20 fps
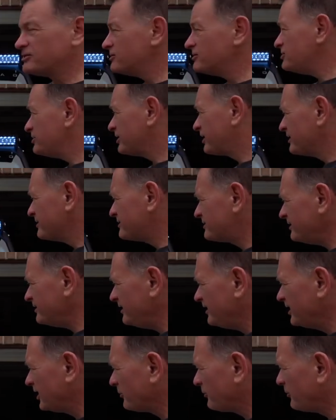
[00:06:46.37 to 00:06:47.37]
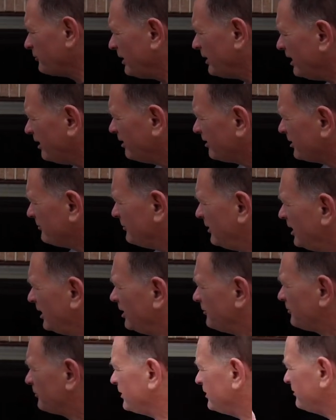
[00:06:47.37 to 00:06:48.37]
as you can see here, we wired them
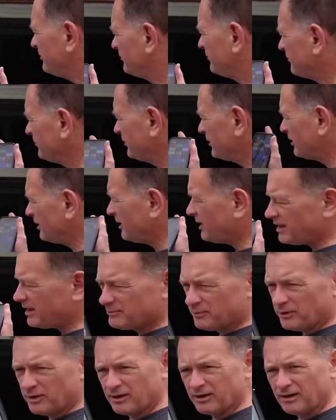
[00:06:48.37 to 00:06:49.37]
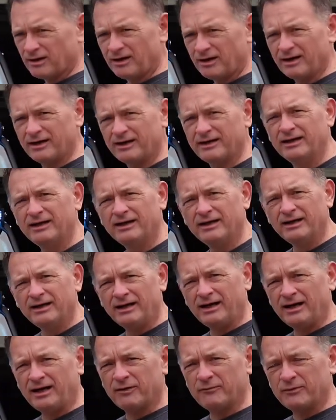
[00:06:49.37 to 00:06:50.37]
up. We put the light bar on.
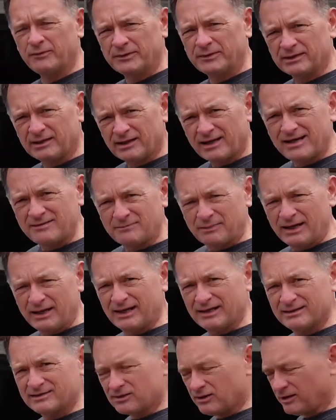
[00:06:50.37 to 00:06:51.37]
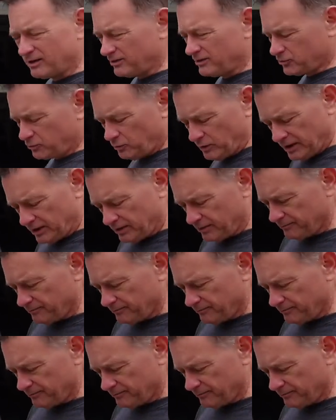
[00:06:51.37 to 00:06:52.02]
We put the light pods on as well.